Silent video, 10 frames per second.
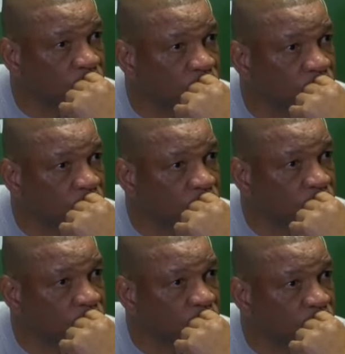to get
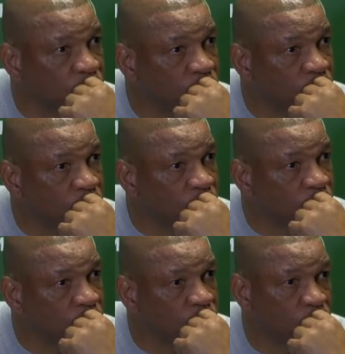double-digit assists from
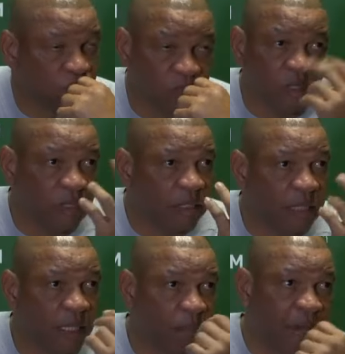both of them in one
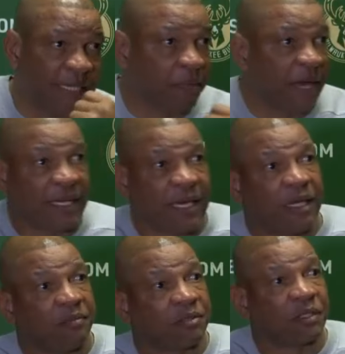night? Yeah, back-to-back
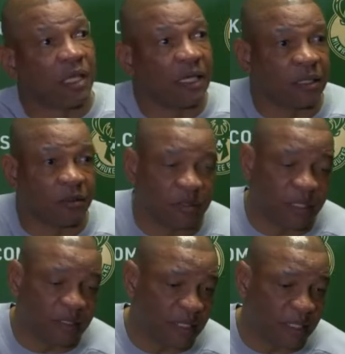games. Like they're
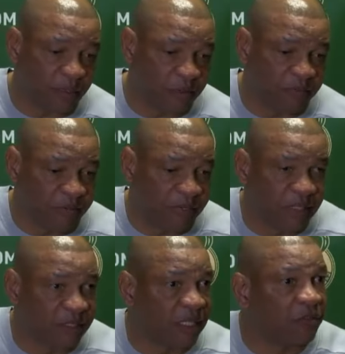they, they are very
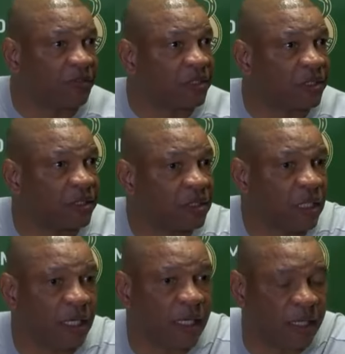unselfish.
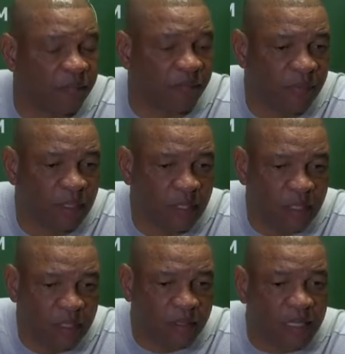Um,
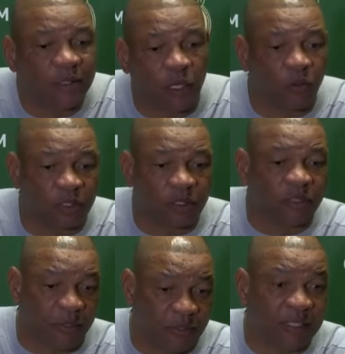they know that
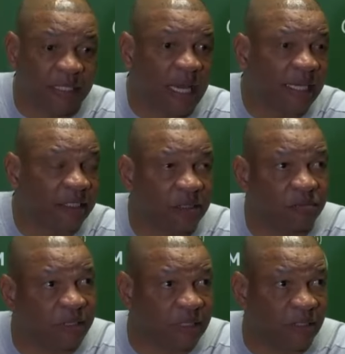they're in the action,
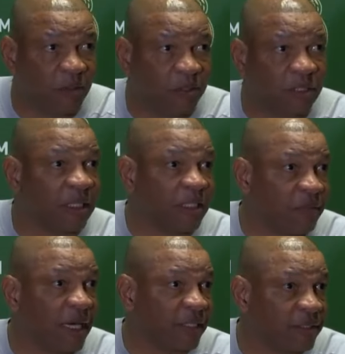but they know it's a team
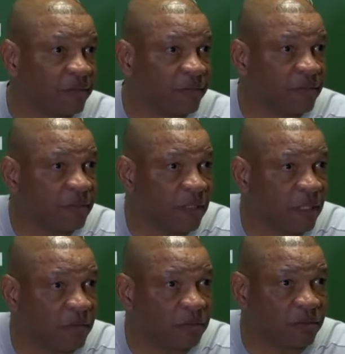action. You
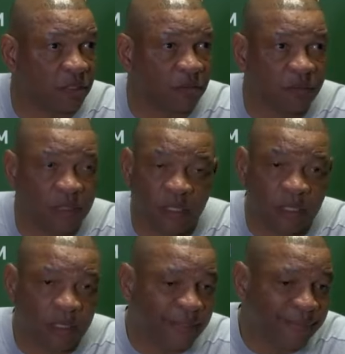know, so
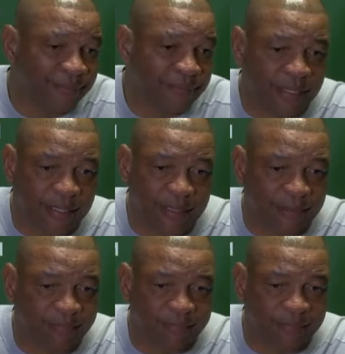
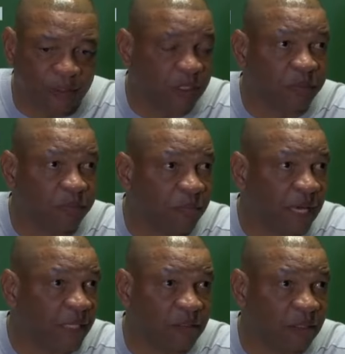um, they're just
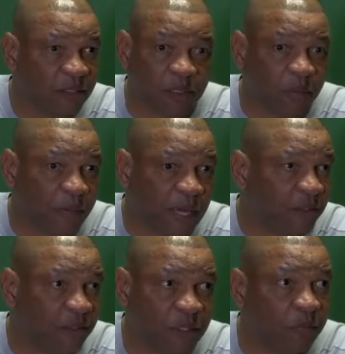making the simple
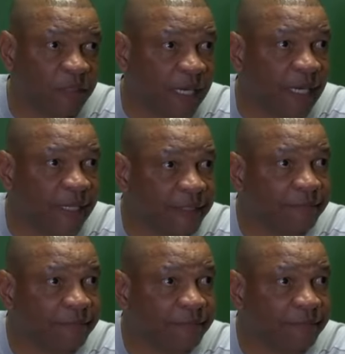pass to the open guy